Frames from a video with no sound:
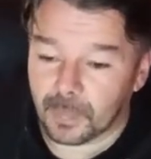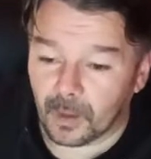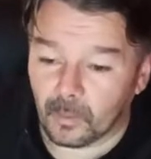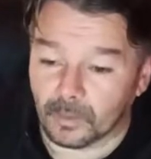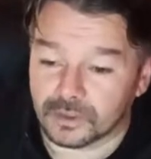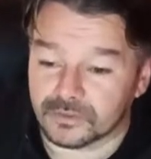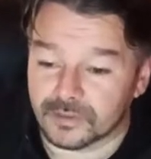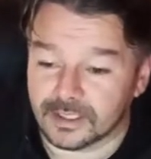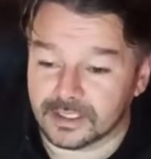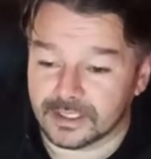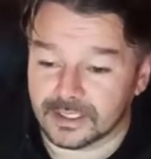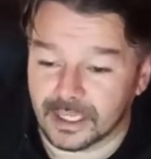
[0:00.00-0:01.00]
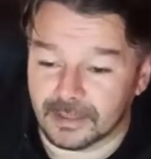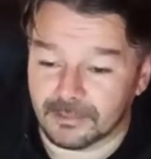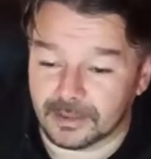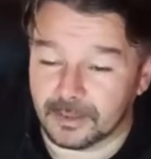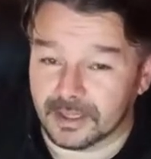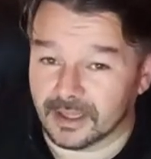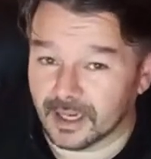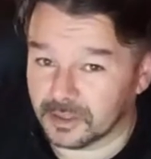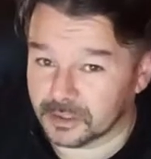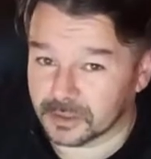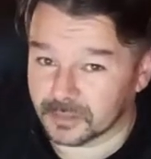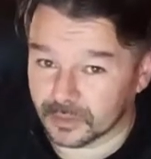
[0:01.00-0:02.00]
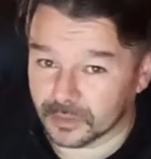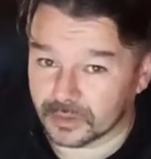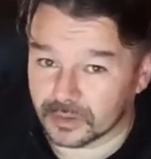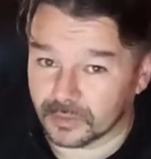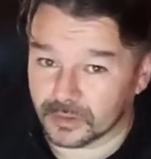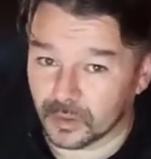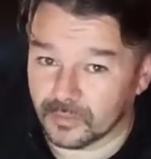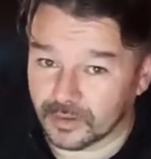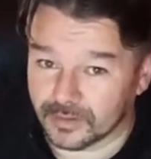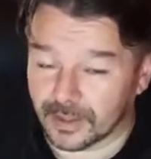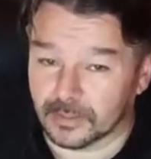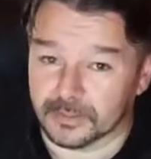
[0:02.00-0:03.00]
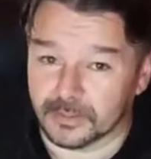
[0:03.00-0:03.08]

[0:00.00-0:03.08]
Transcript: was originally meant to be the largest book with over a thousand